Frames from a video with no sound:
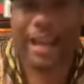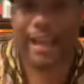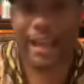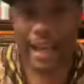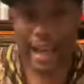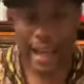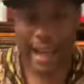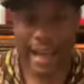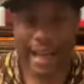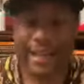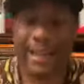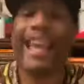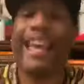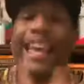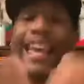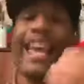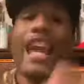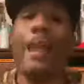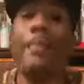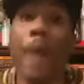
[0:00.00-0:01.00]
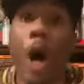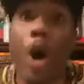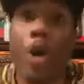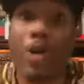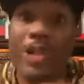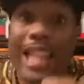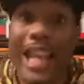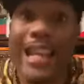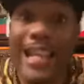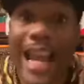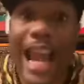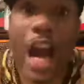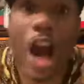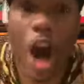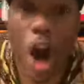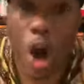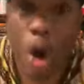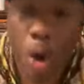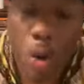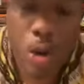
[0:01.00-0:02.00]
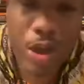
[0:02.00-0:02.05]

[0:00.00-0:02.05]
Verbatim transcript: land, Igbo's getting their own